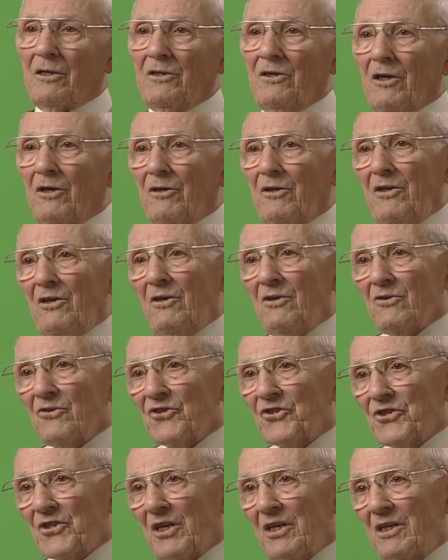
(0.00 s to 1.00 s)
a
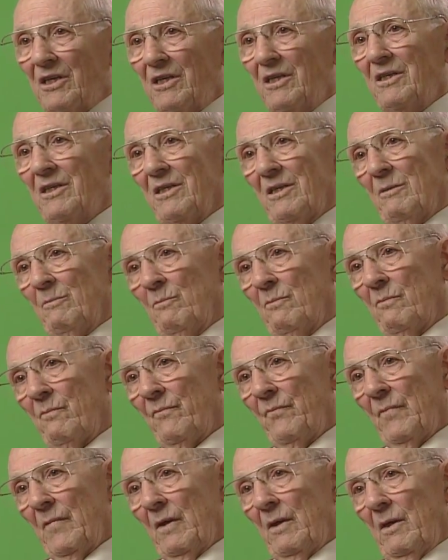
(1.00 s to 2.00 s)
year's time.
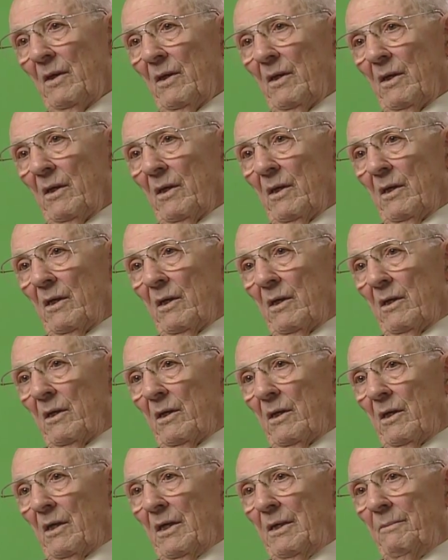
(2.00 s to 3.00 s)

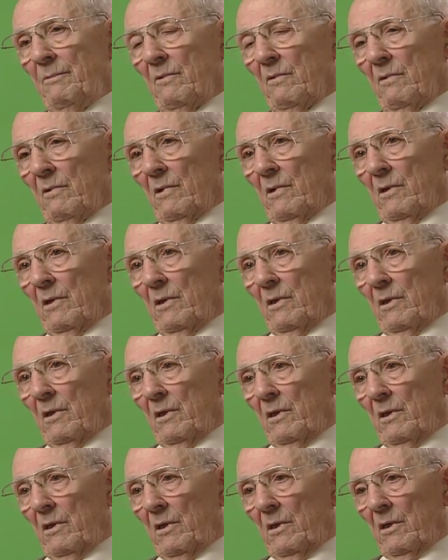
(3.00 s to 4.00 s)
I
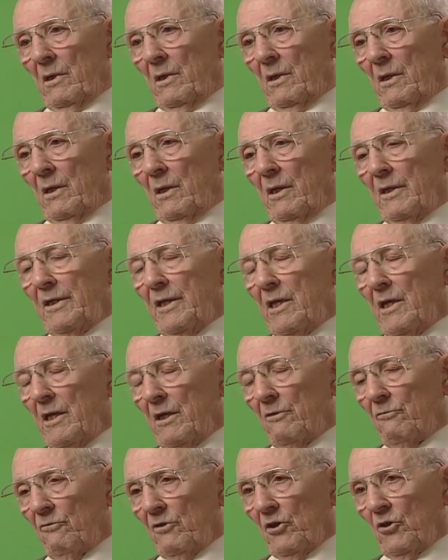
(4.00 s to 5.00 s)

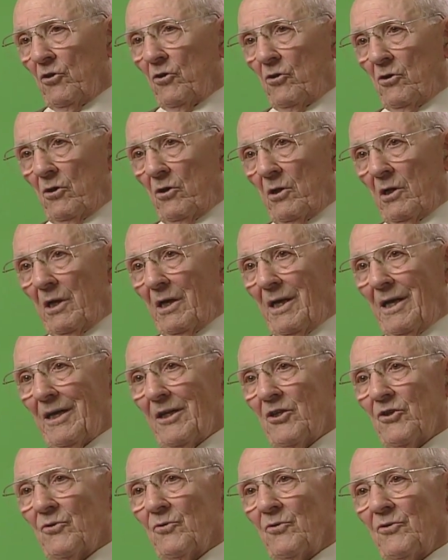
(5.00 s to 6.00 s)
can't recall
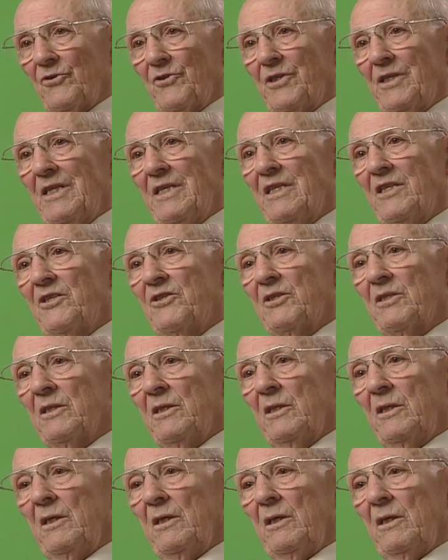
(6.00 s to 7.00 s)
actual dates
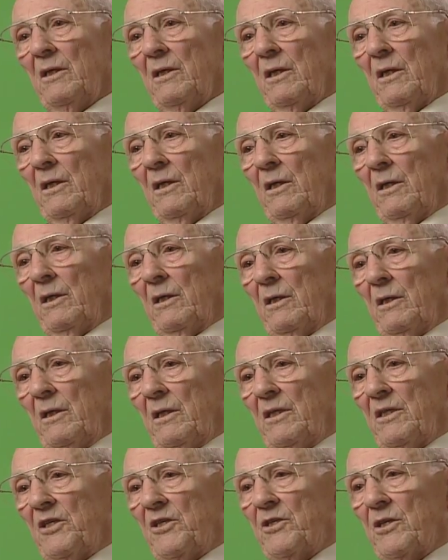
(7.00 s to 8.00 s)

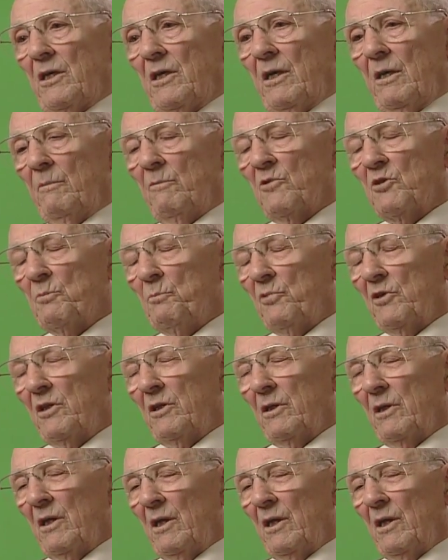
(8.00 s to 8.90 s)
and times, but